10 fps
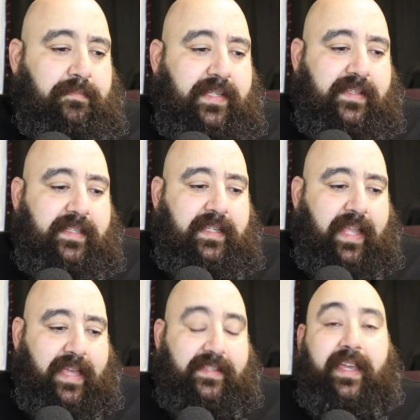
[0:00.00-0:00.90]
be seen
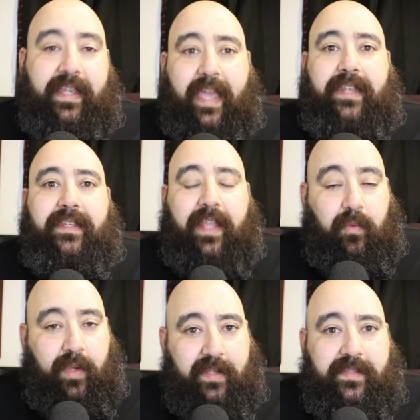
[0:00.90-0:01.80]
as, again,
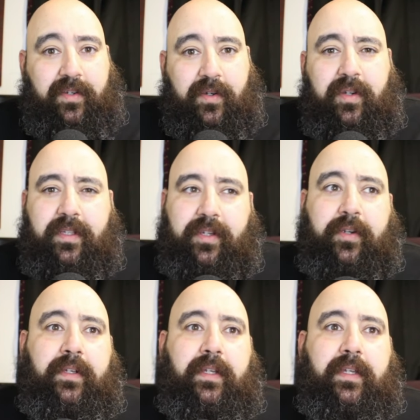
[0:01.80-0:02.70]
like we had said earlier,